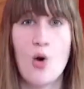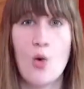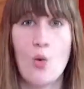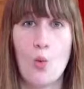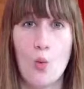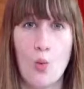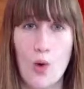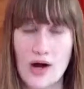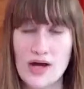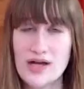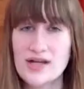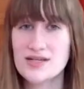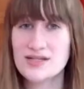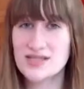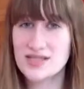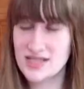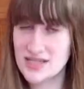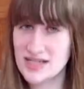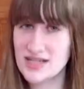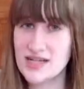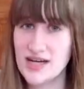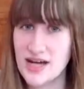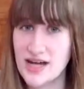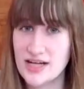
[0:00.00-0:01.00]
white
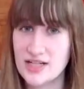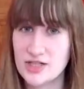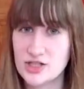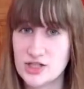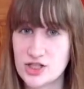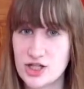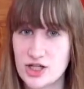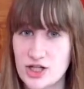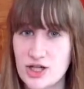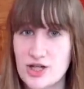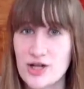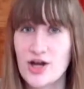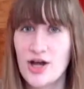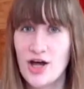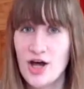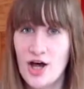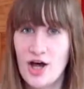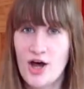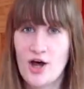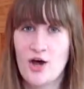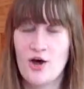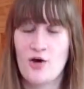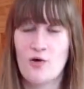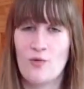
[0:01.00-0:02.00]
teenager
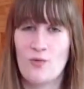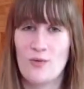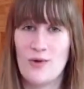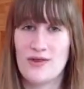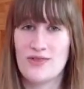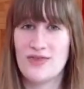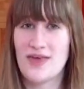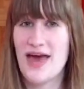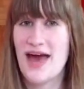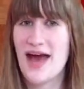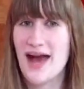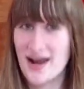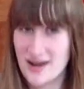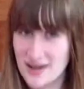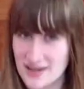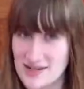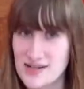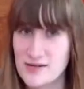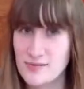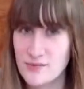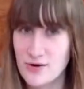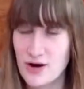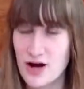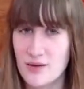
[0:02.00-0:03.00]
with
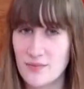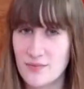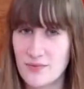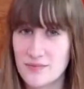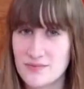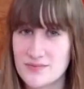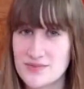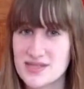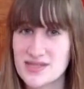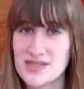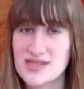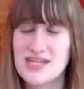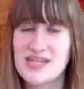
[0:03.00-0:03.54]
acne problems.